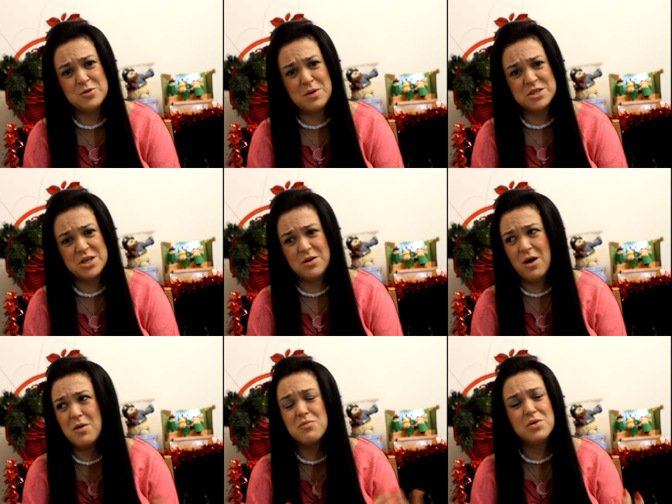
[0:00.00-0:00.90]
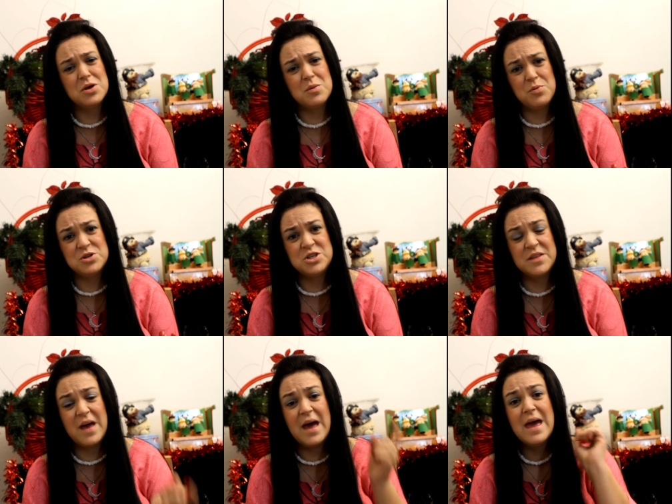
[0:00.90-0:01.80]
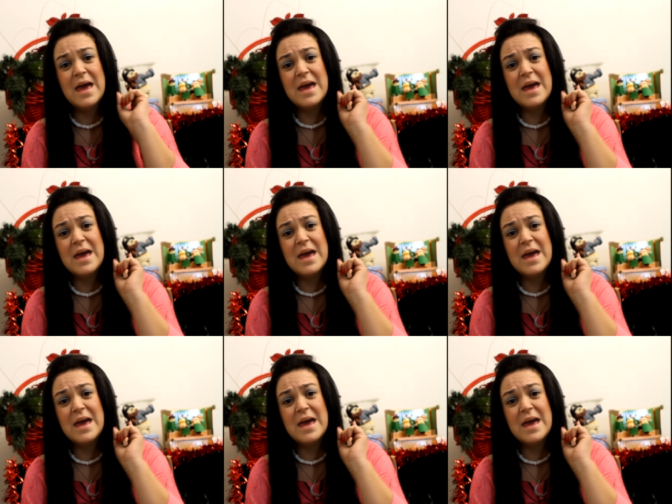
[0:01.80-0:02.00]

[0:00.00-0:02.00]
to my channel. I really appreciate that.